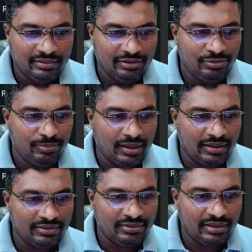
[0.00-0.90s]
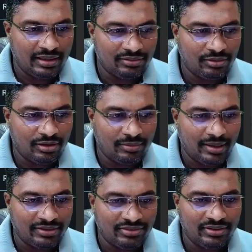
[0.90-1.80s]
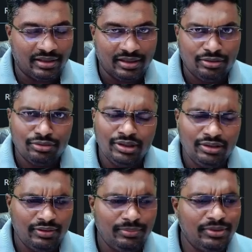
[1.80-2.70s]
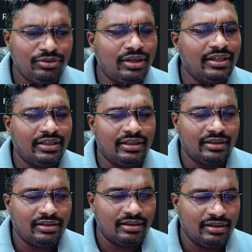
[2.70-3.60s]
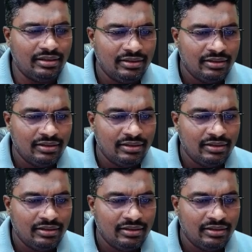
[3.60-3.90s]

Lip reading: this partition has got match here, right? So it will be joined here, right?